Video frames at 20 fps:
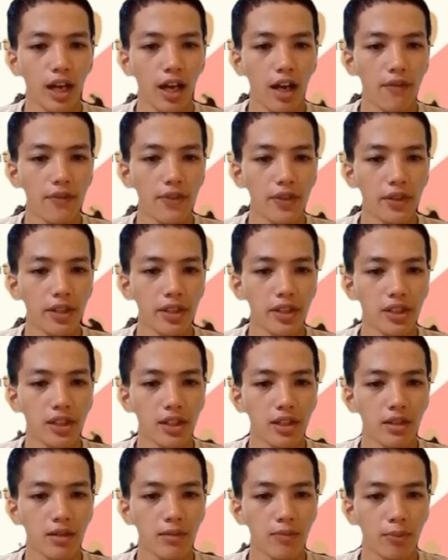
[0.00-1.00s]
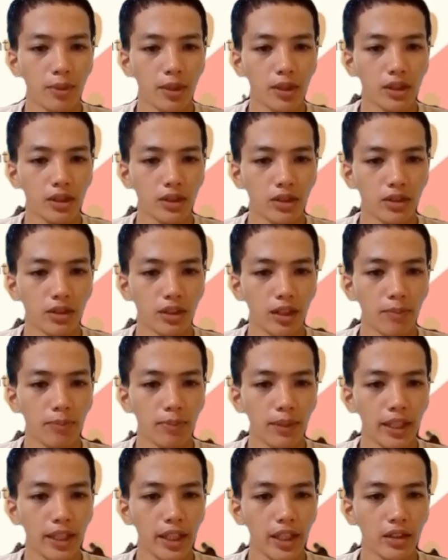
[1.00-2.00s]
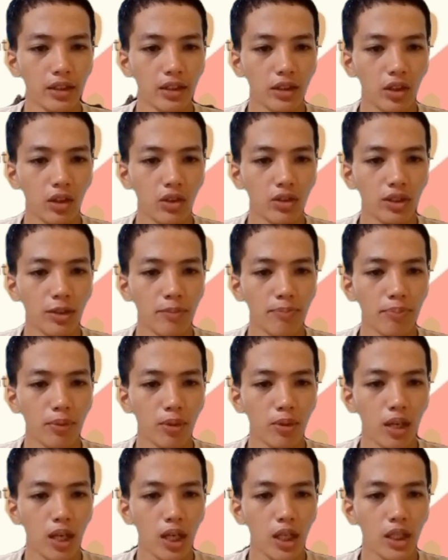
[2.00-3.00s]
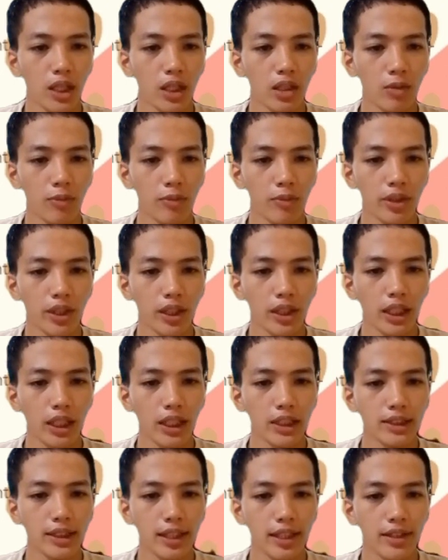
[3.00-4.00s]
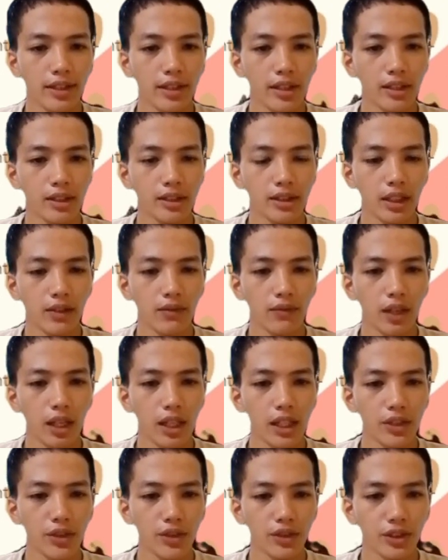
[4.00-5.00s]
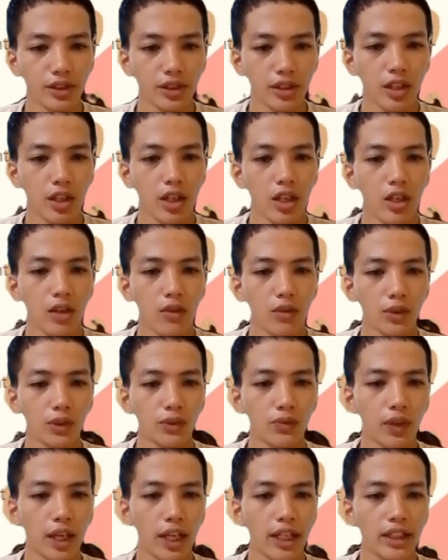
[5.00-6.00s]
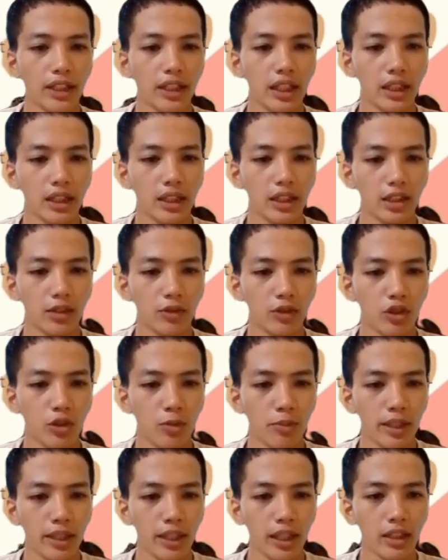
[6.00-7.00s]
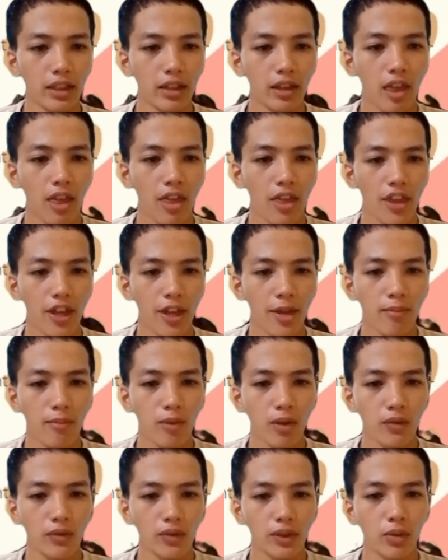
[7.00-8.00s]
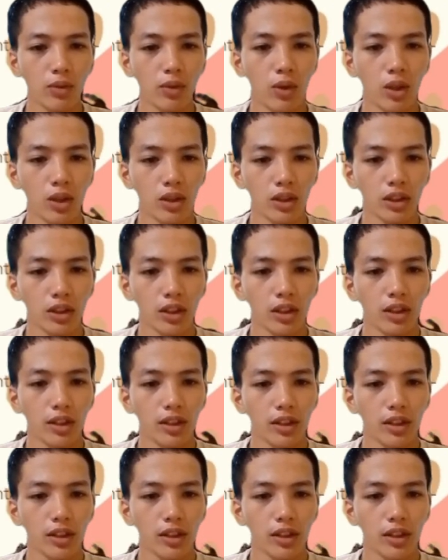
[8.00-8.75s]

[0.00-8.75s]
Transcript: The average person applying contemporary community standards and values would find that the dominant theme of the work